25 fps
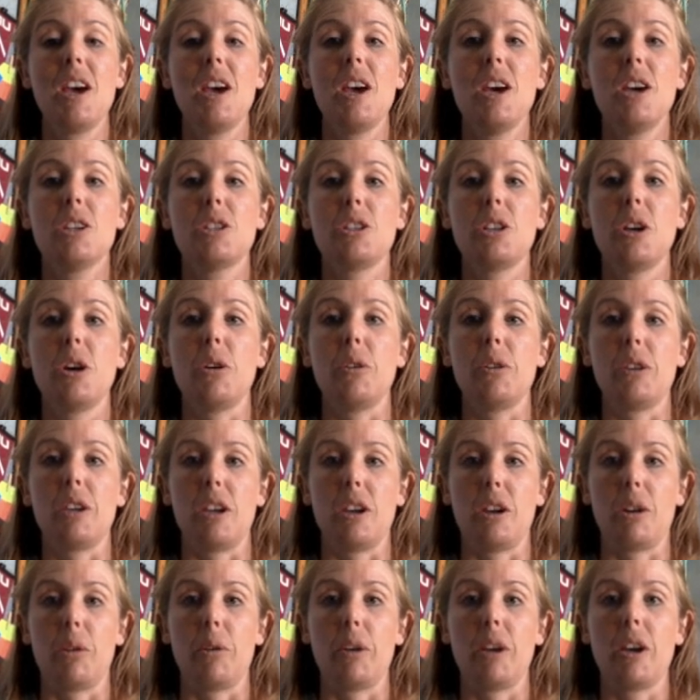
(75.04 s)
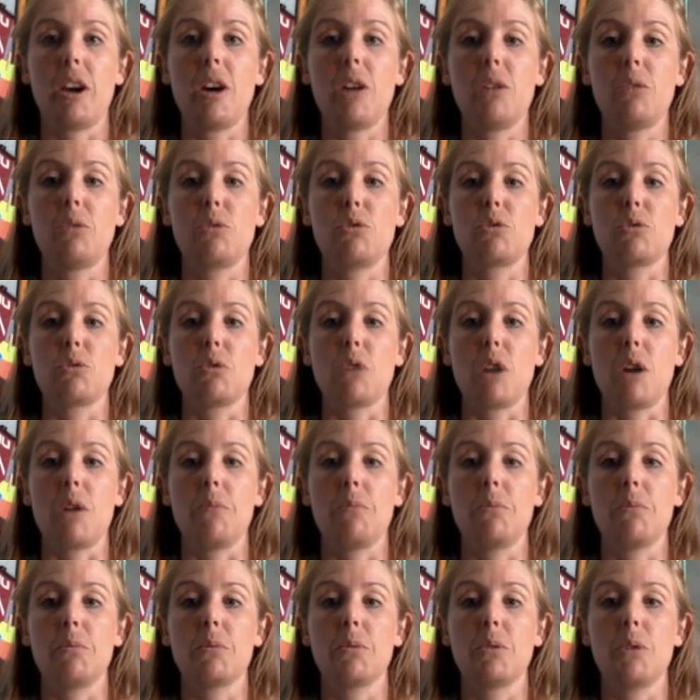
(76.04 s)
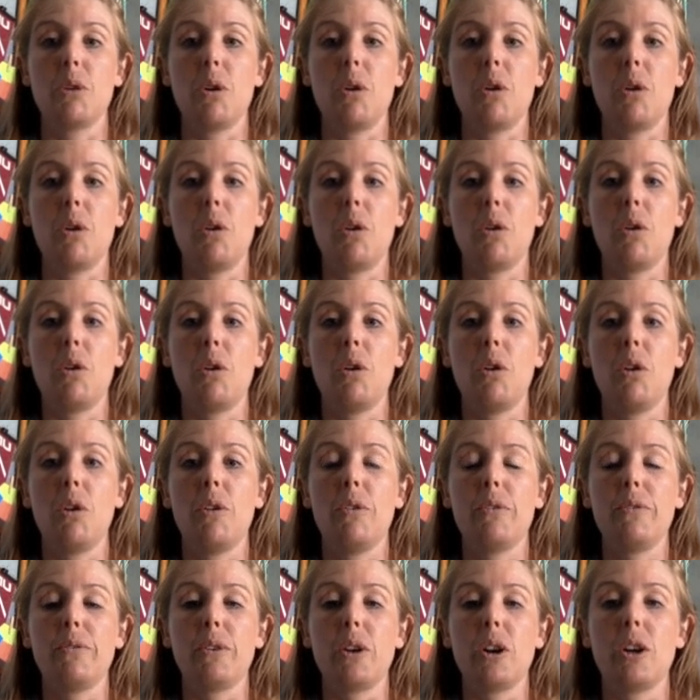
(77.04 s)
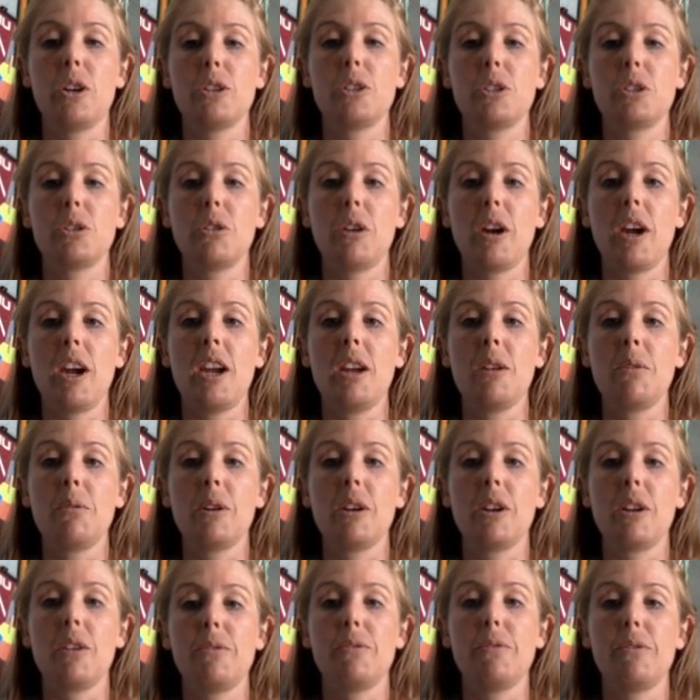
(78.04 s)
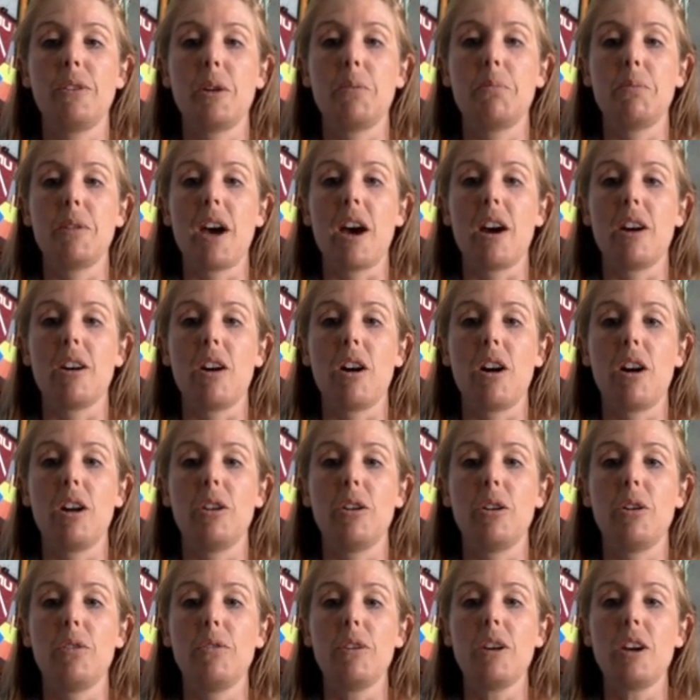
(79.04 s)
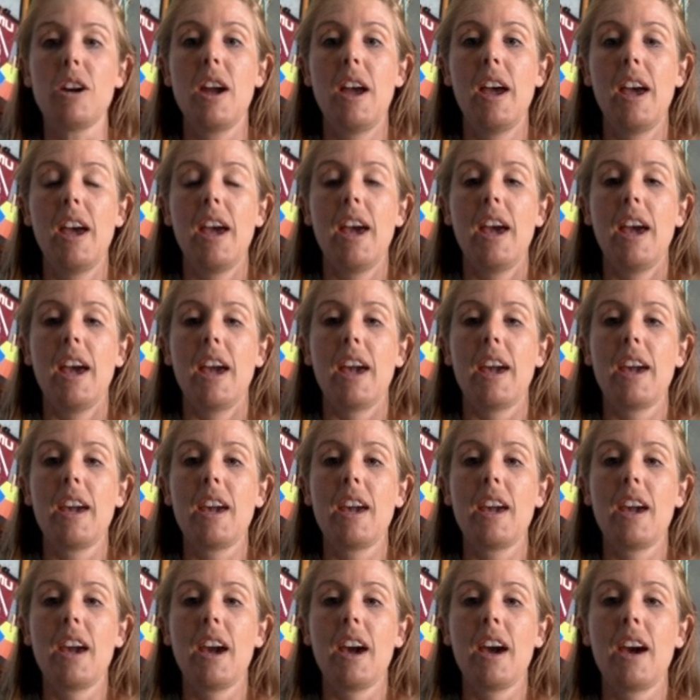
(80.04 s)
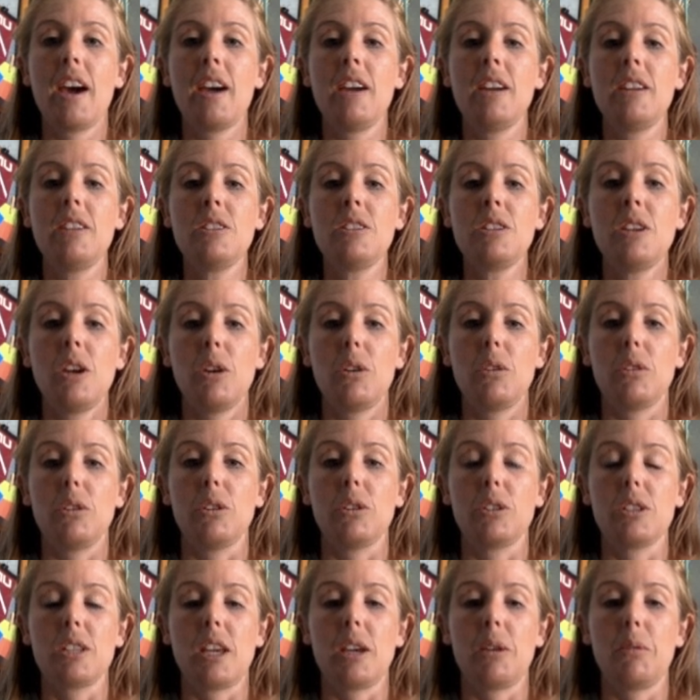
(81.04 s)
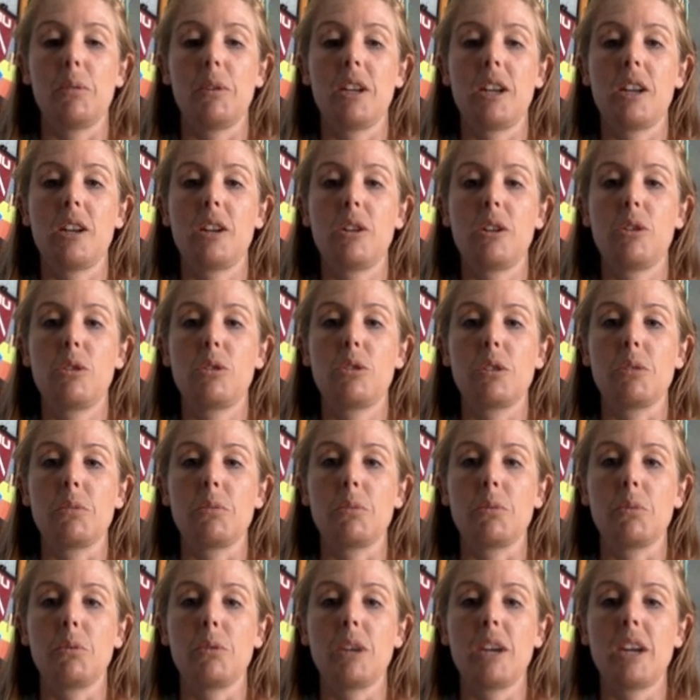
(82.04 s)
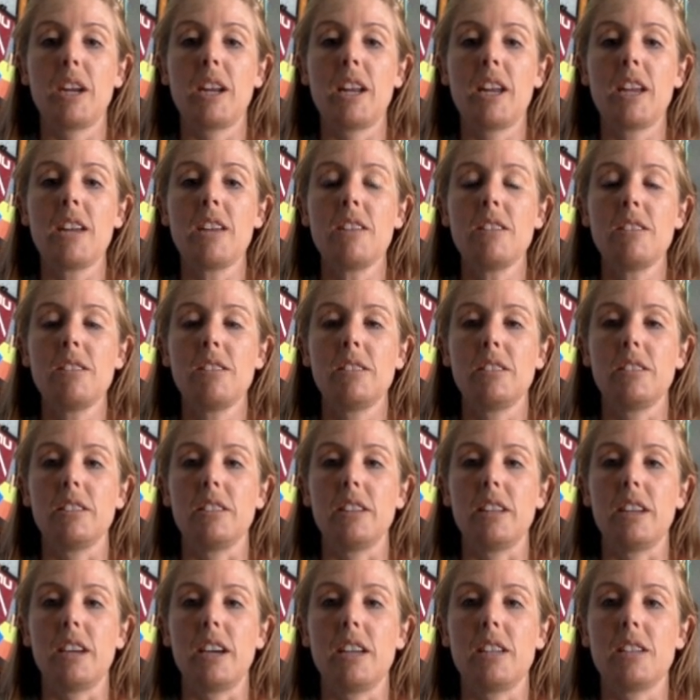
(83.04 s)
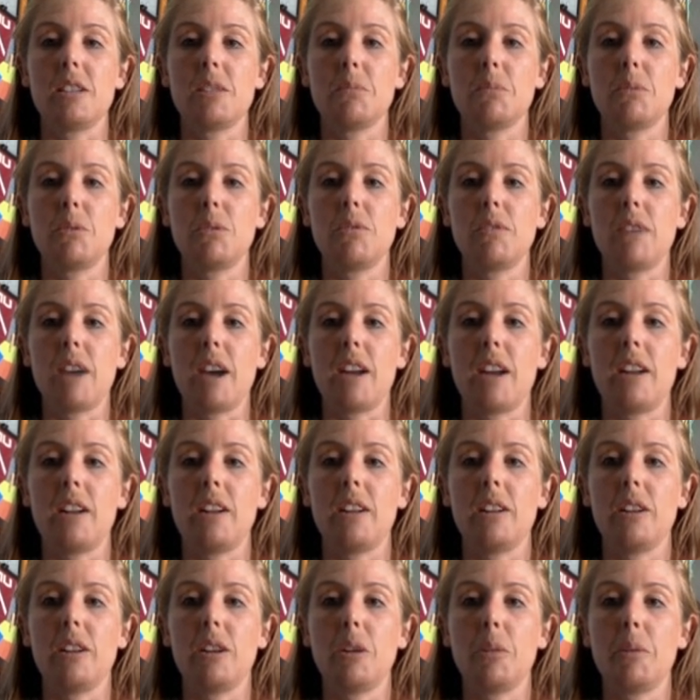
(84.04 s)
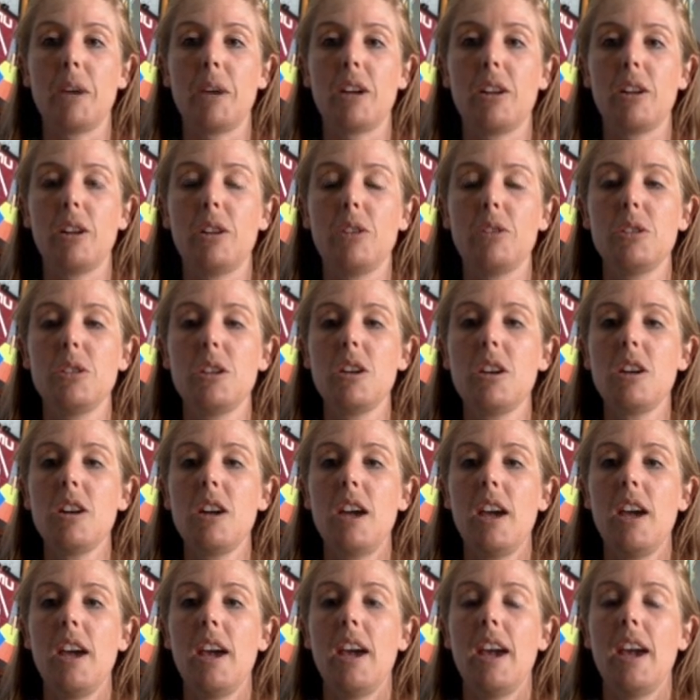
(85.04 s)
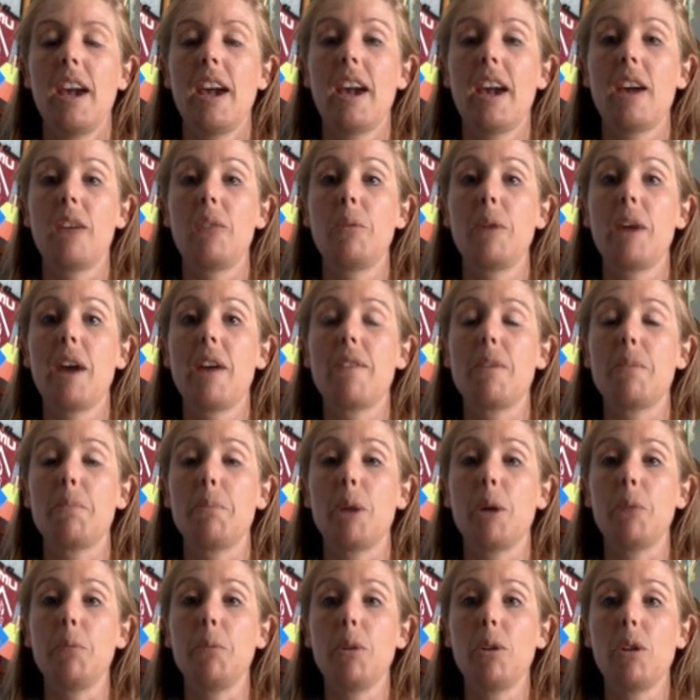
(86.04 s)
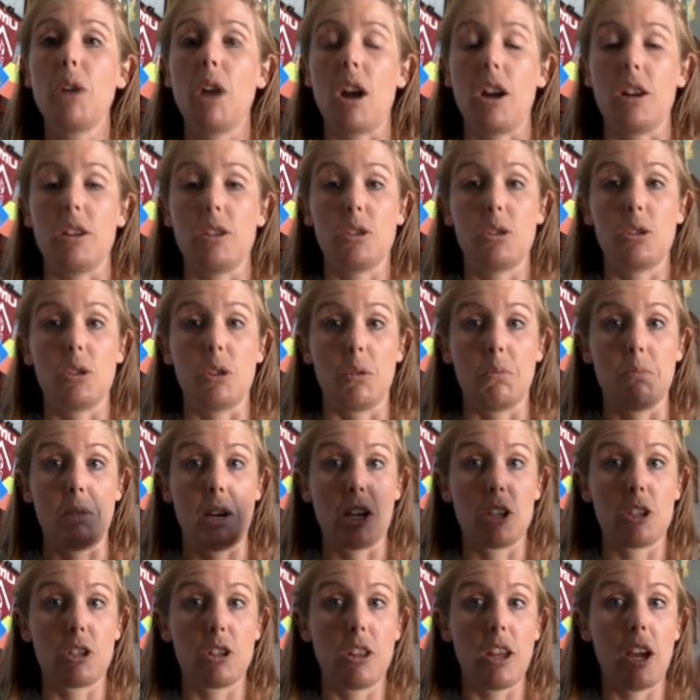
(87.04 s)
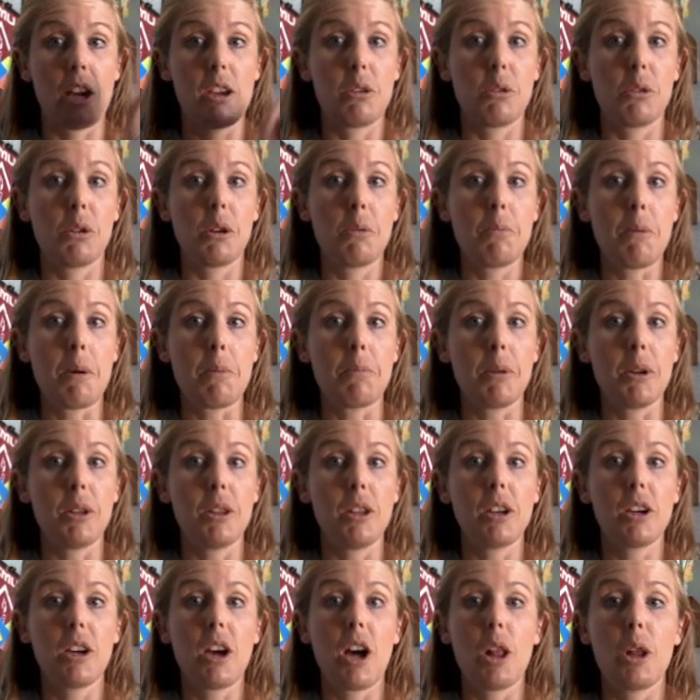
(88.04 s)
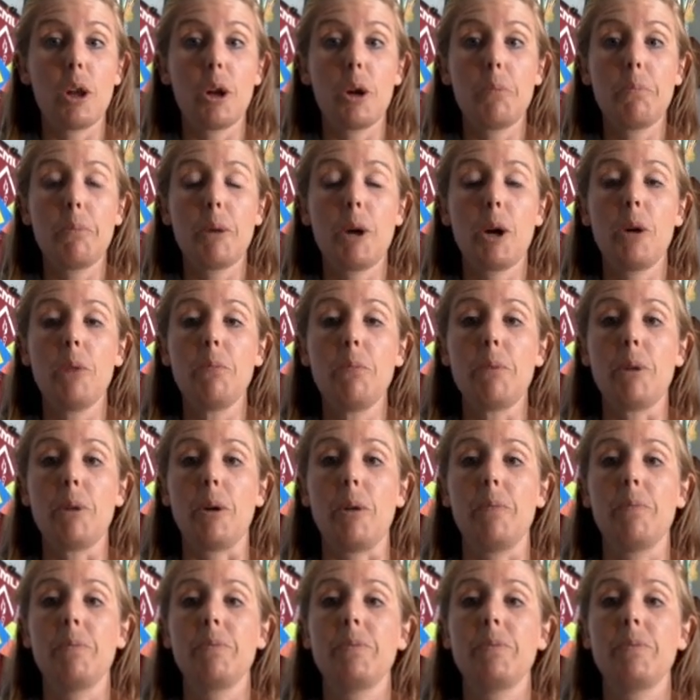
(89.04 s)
So here we go. Drum roll, first grade. We're going to flip that card over and looks like we need to do some reading. Let's move that in a little bit closer. And we have a purple card, so make sure that you remember the color purple.